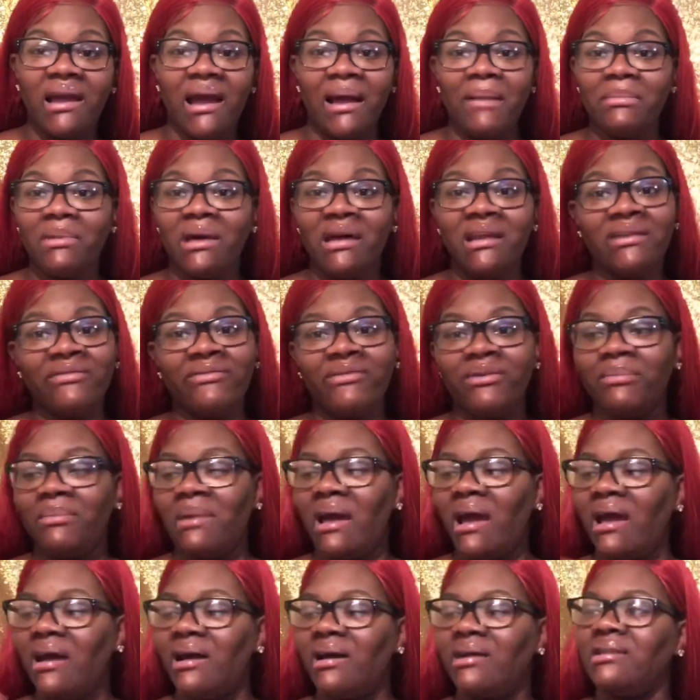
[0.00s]
I'm not even
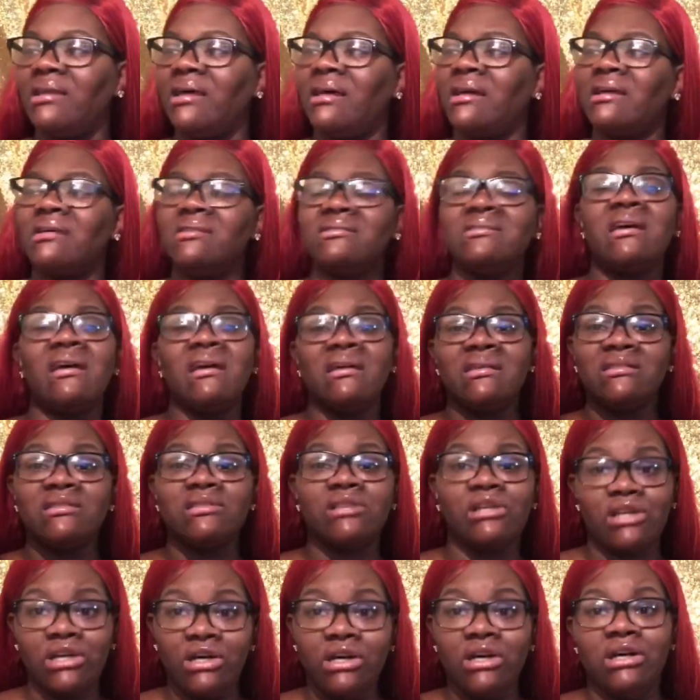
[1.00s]
mad. Like, it
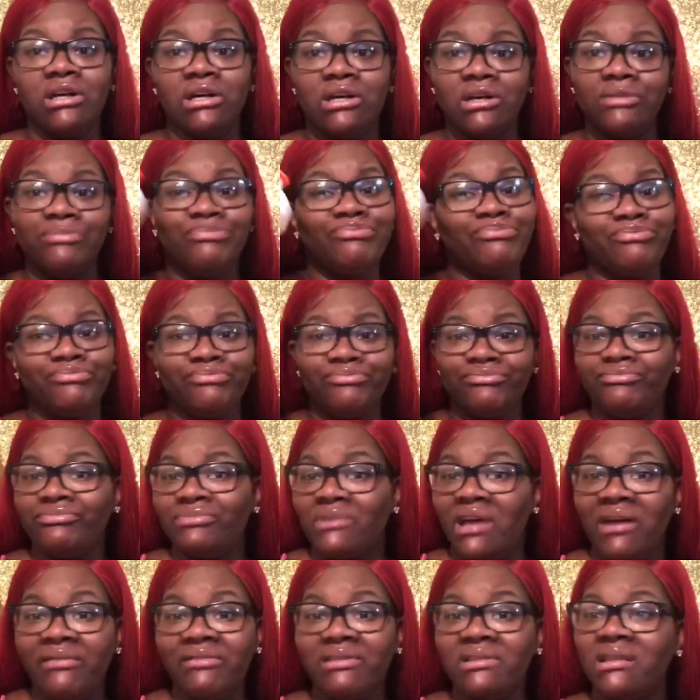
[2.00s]
tastes good.
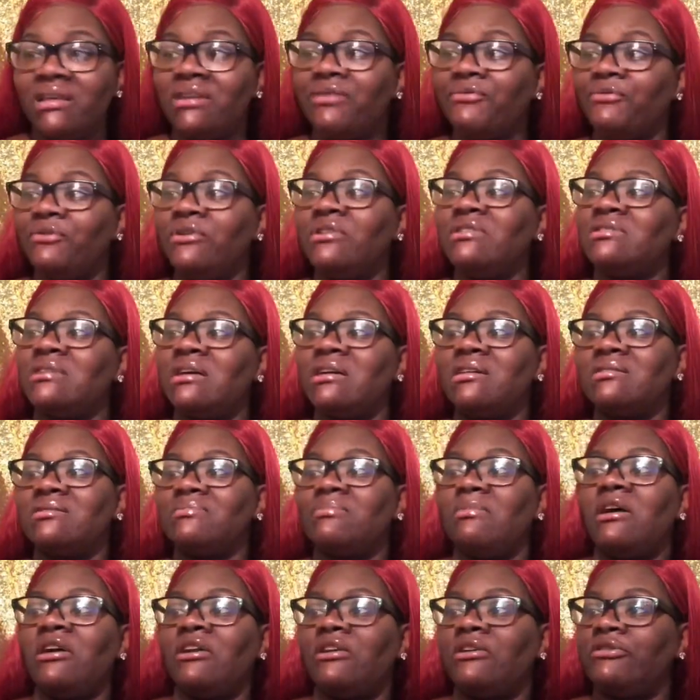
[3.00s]
Everything free tastes
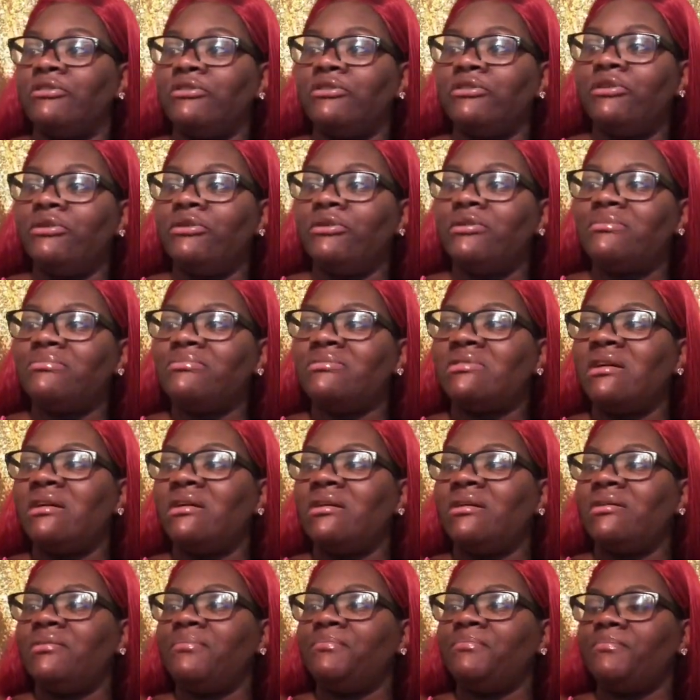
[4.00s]
better. You know what I'm
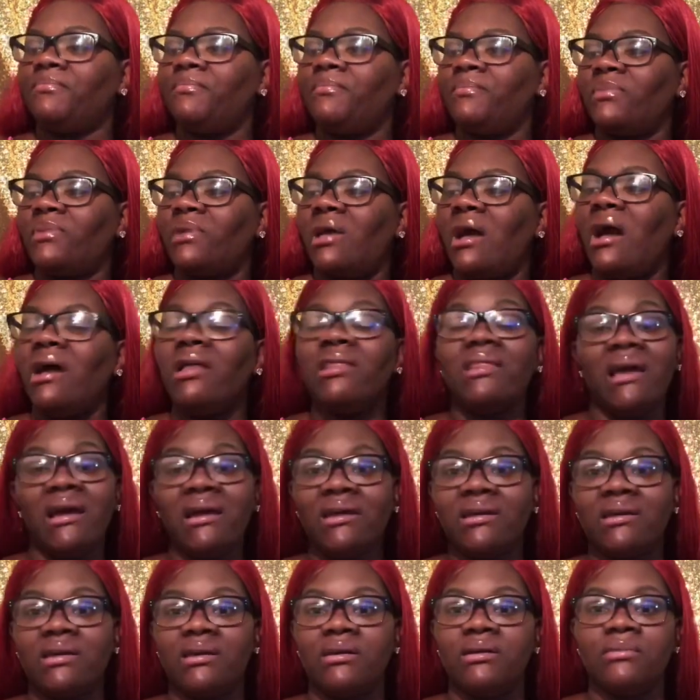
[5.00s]
saying? I
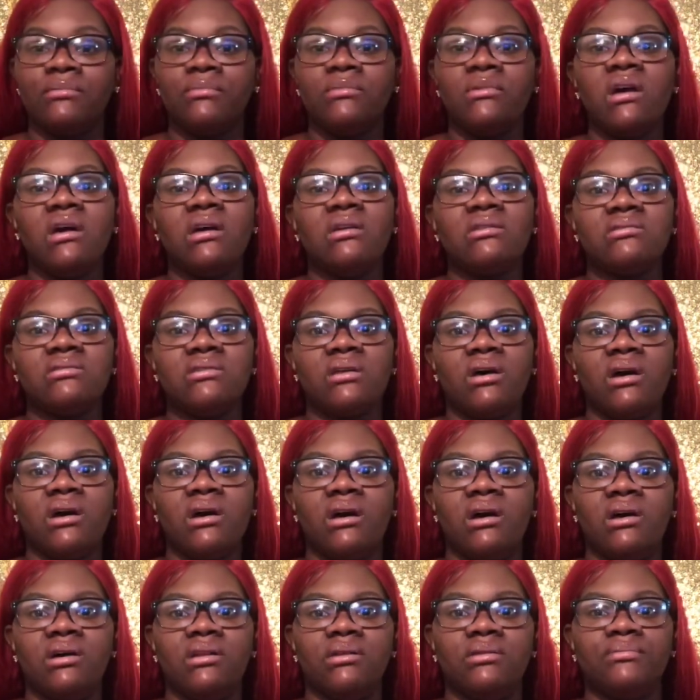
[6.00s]
like it.
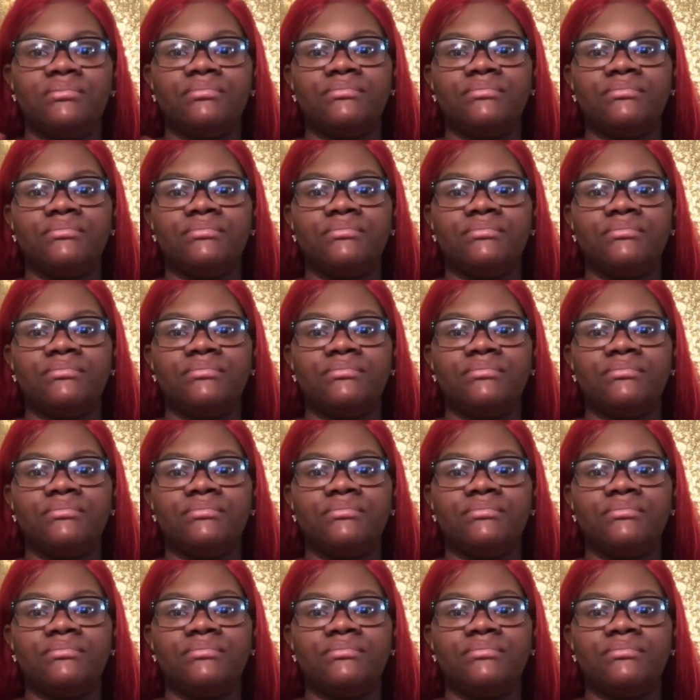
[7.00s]
Son.